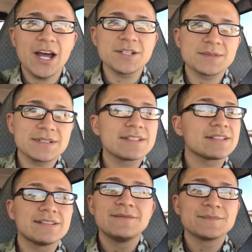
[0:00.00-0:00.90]
I
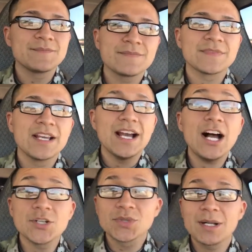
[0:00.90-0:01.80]

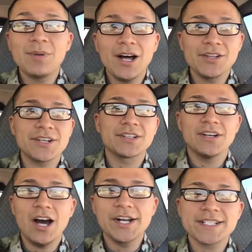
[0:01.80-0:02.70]
was really bothered,
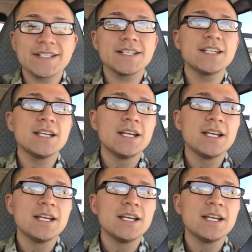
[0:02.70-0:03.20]
honestly.